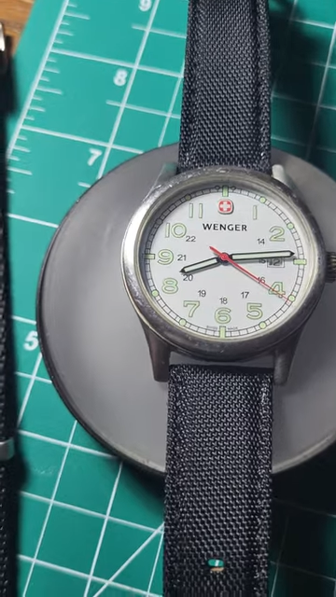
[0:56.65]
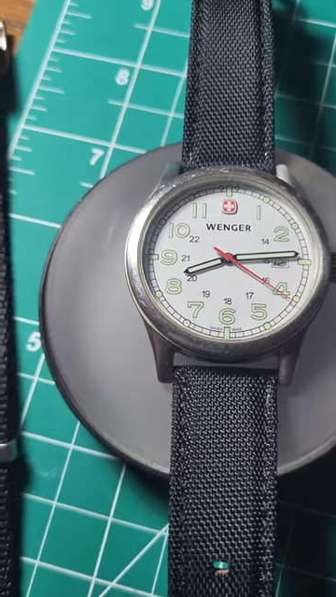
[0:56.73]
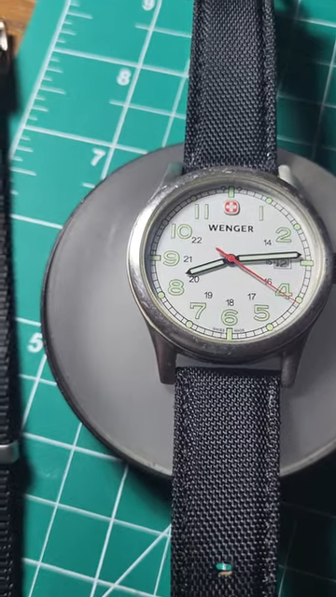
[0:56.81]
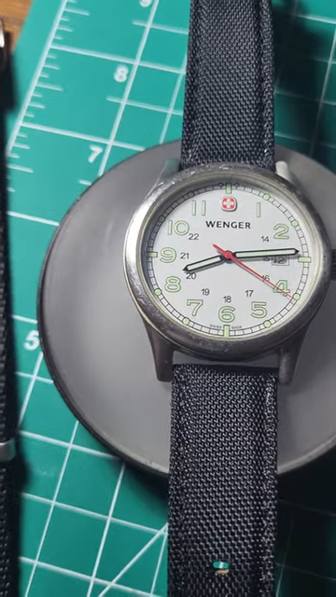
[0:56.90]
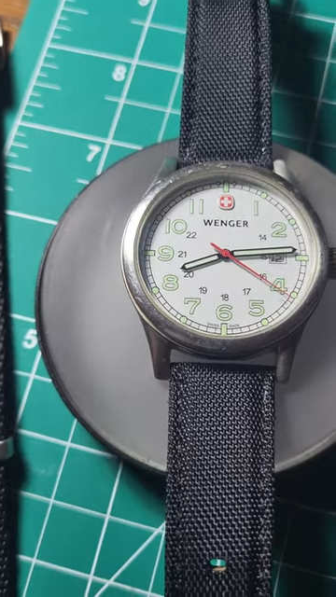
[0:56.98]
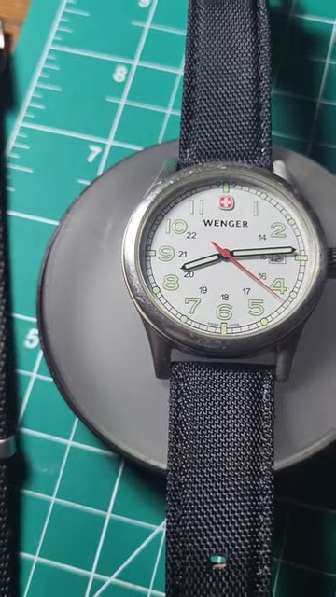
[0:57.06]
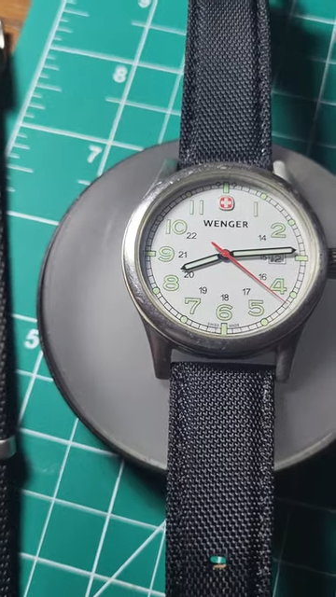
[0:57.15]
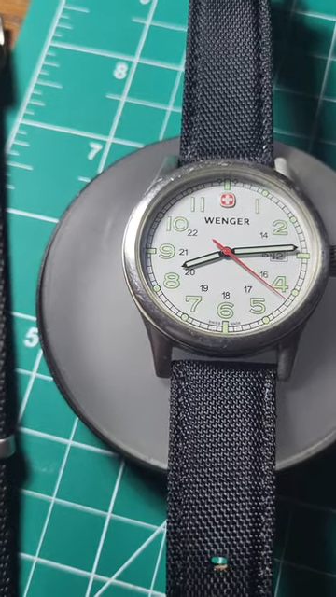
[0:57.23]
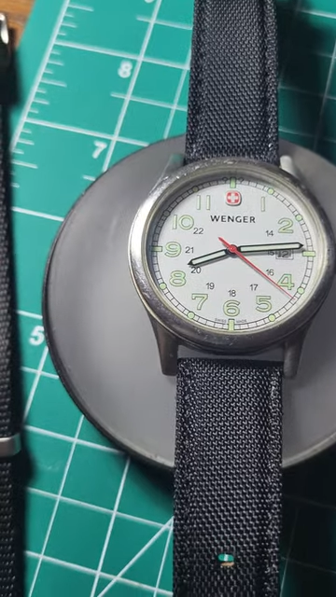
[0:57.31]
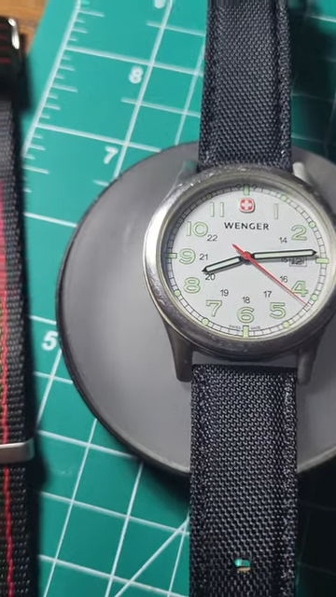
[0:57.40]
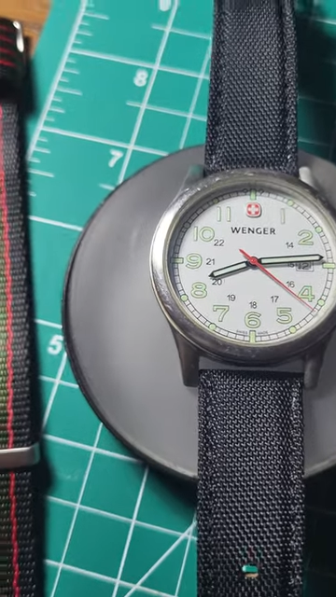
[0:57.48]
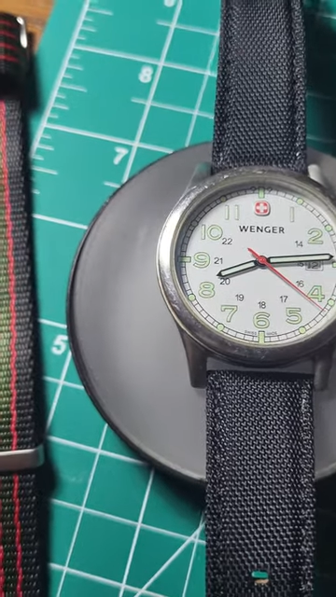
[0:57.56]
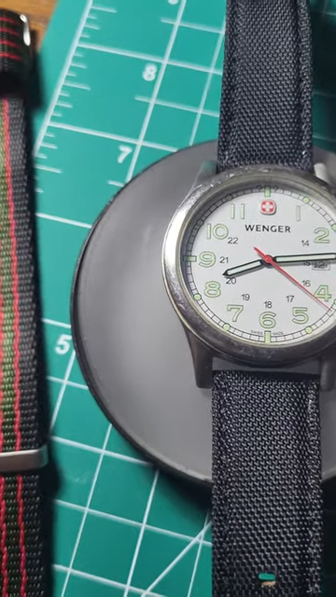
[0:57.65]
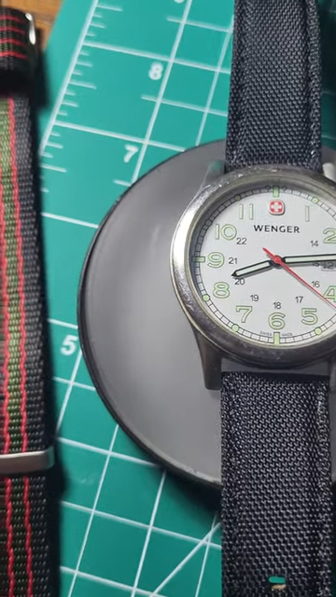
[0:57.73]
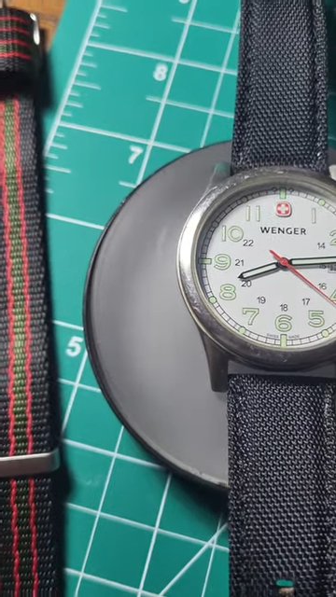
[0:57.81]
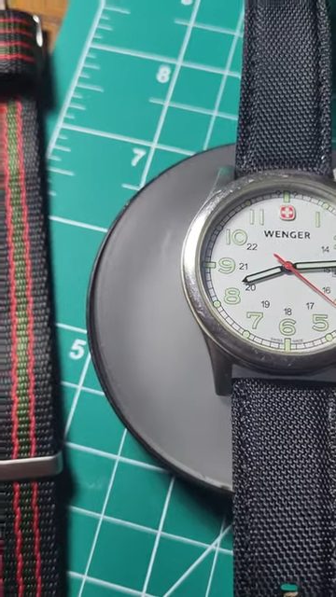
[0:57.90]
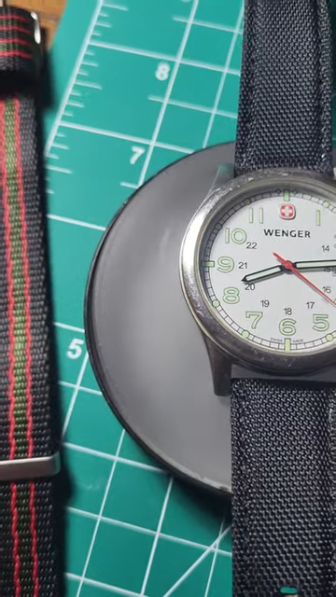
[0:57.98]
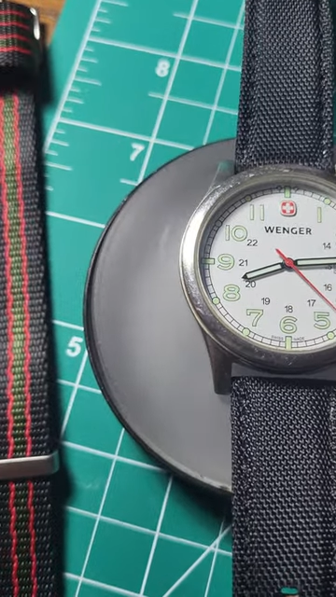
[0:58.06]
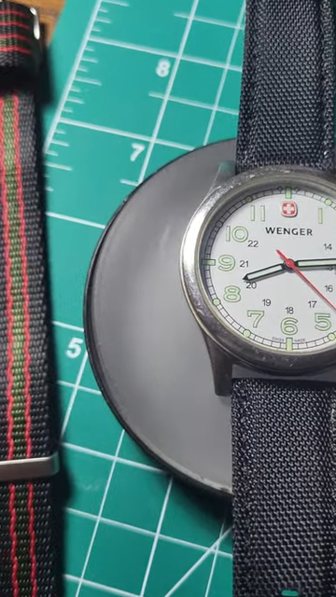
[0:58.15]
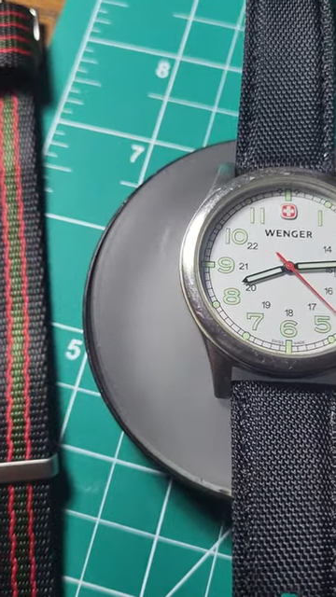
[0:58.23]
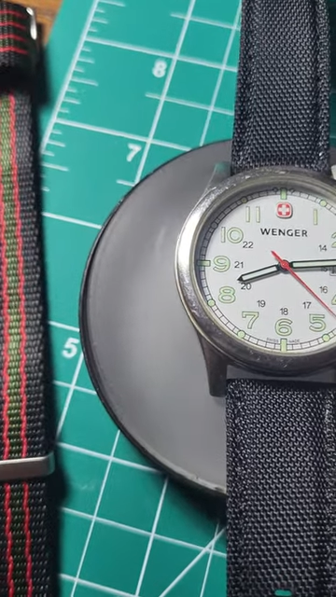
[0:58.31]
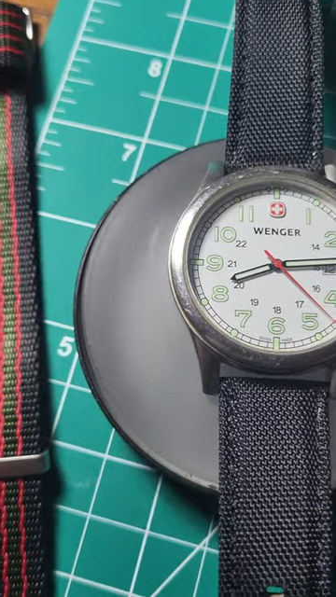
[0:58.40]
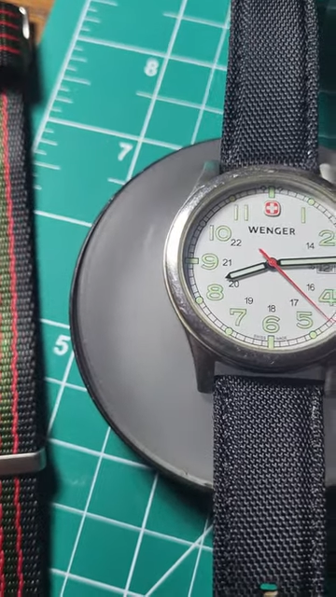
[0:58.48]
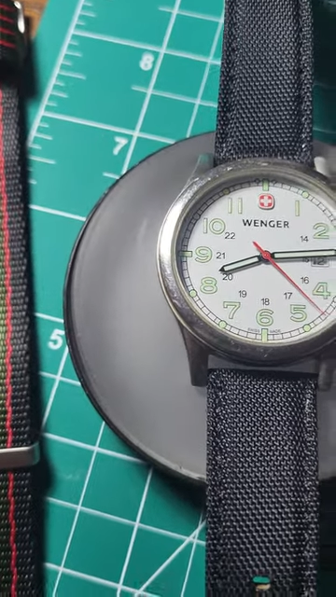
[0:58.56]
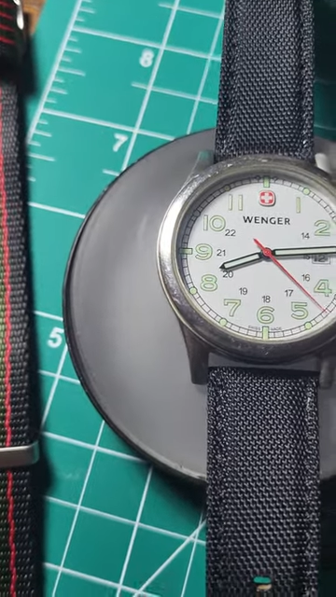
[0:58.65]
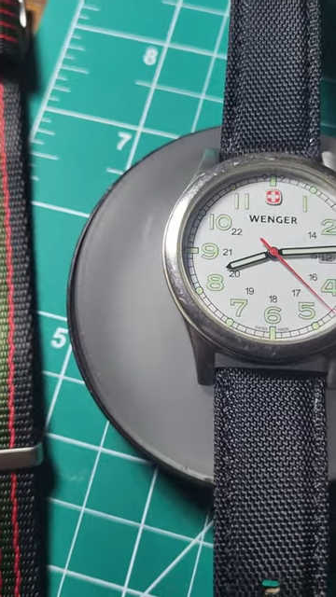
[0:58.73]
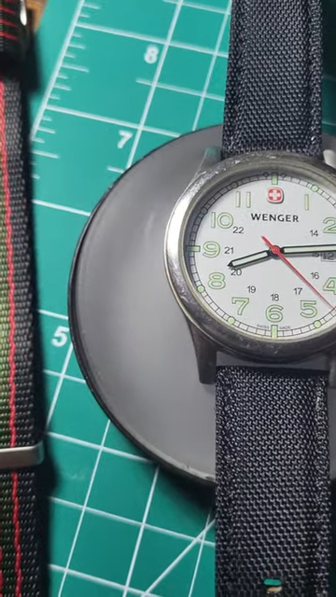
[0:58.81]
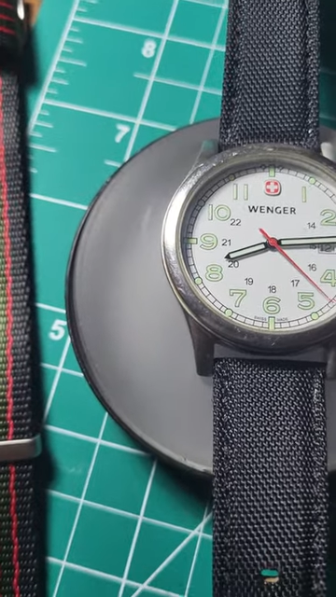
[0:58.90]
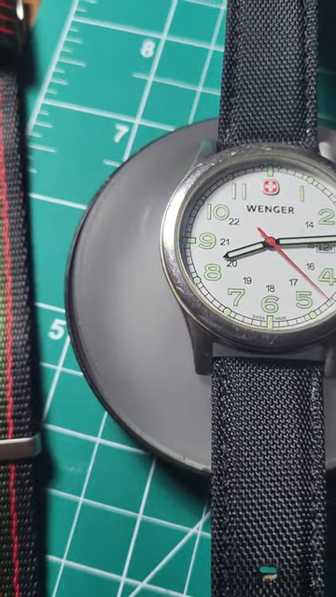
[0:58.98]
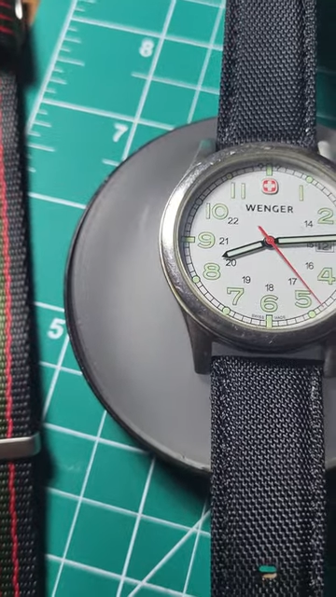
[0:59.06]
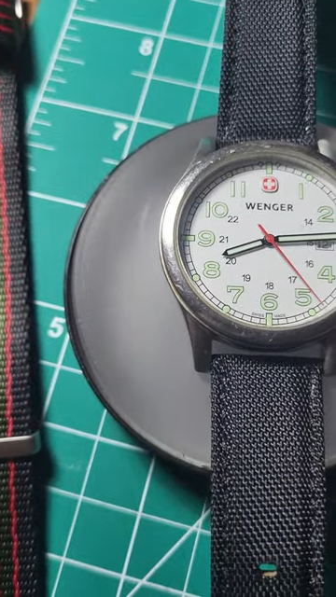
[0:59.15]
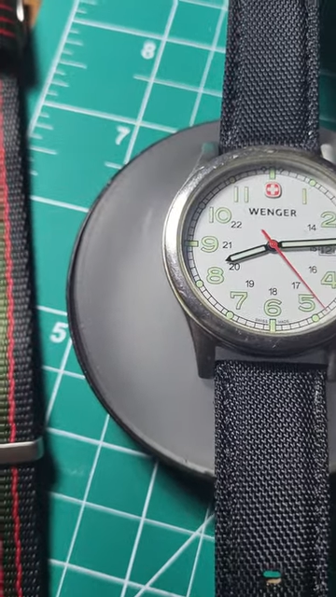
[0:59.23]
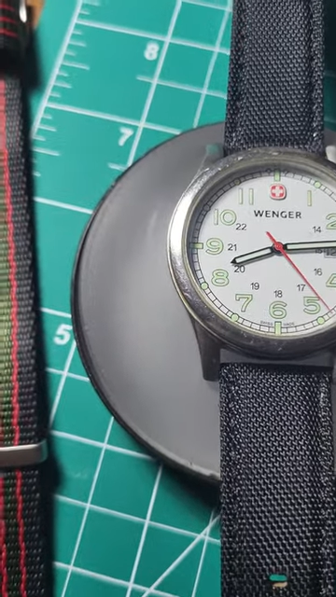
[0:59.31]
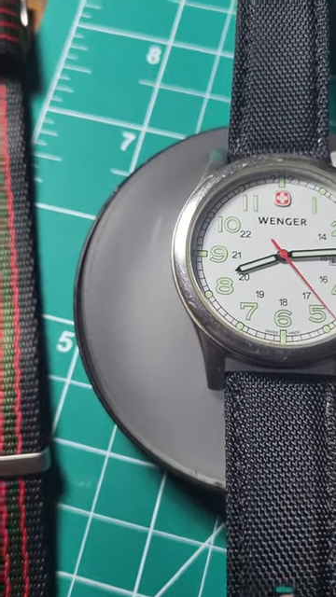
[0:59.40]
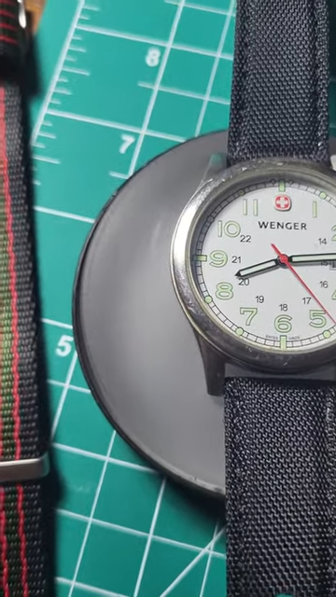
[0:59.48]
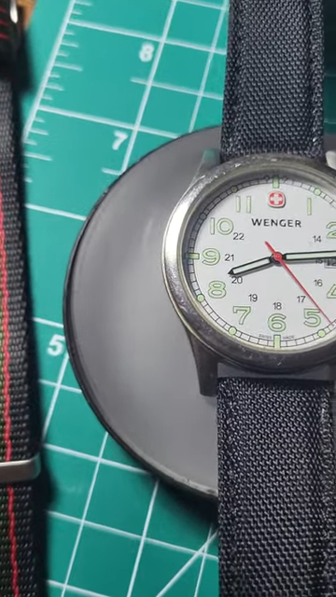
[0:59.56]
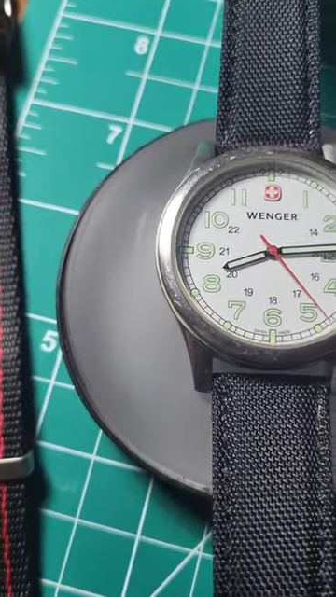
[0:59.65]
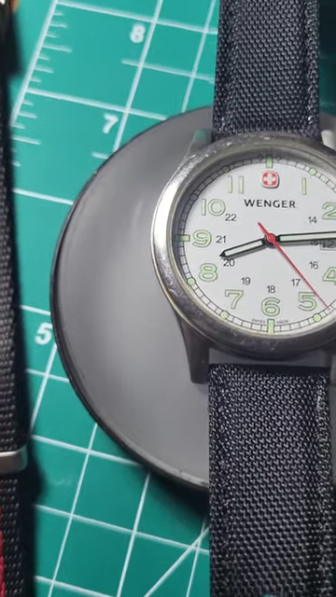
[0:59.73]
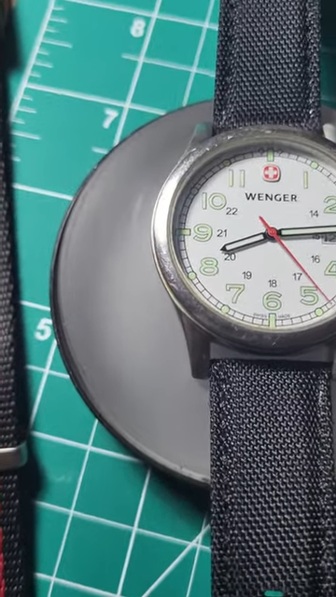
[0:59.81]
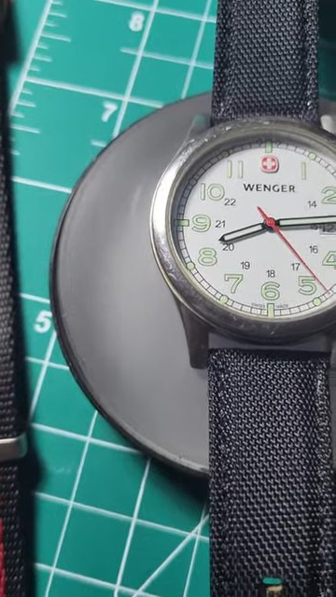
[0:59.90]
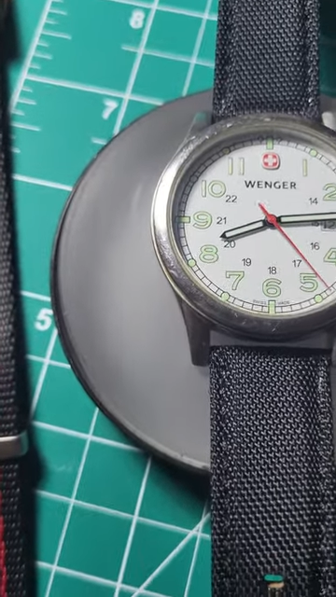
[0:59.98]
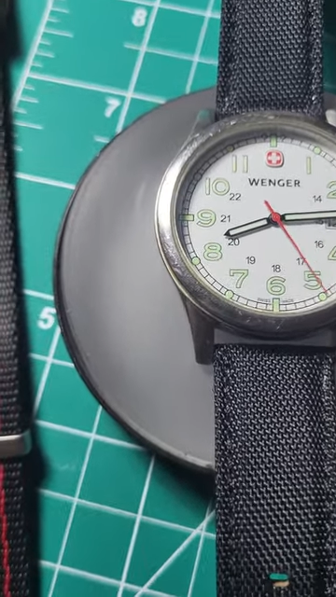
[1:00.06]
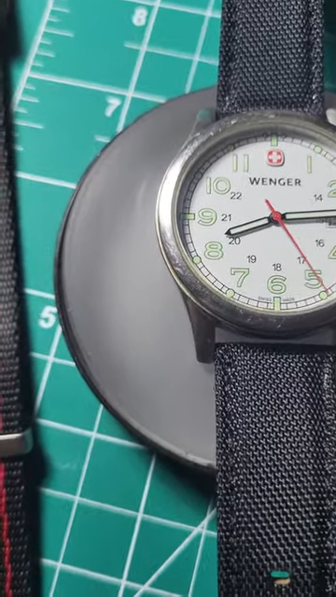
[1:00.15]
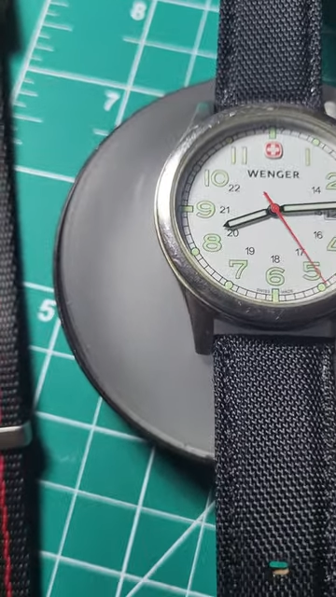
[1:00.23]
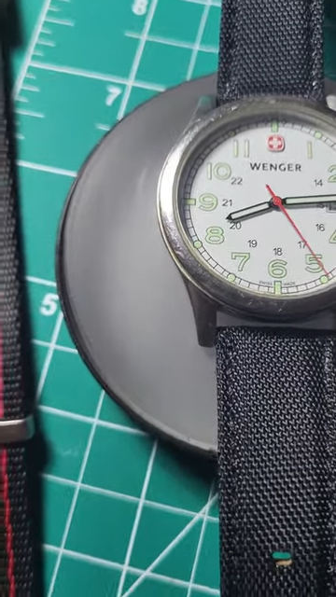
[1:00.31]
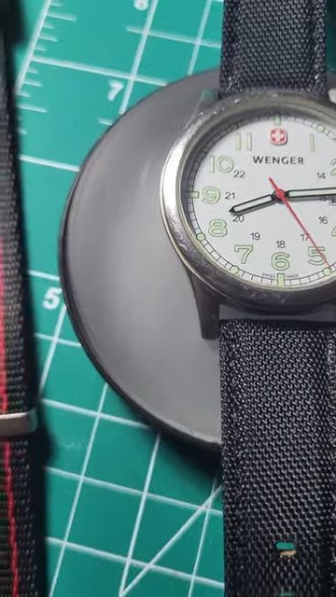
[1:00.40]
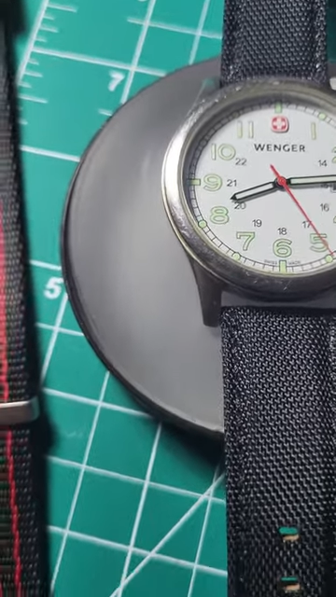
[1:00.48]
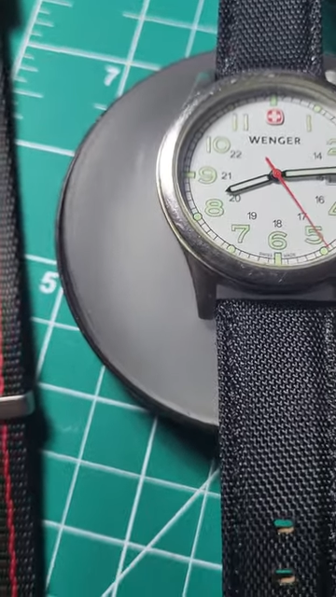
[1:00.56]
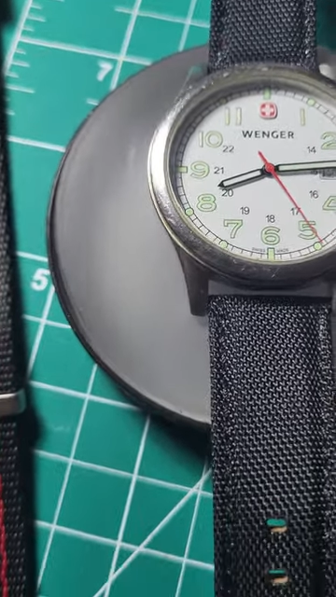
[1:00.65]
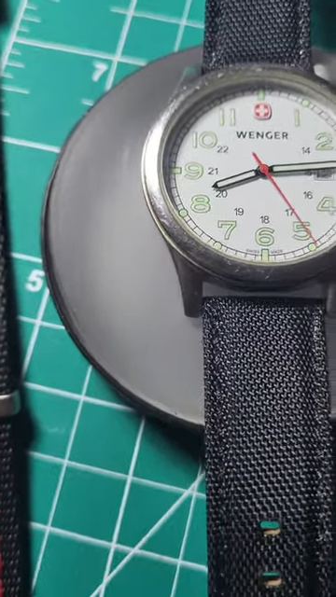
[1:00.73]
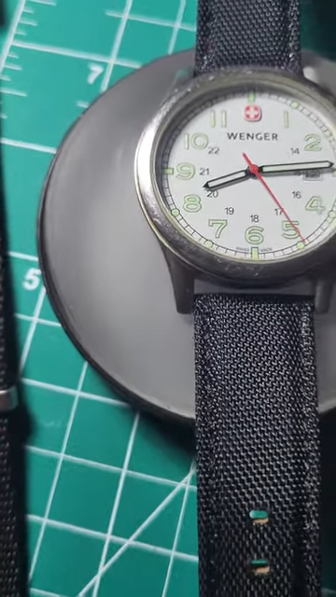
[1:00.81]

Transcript: (no speaker visible)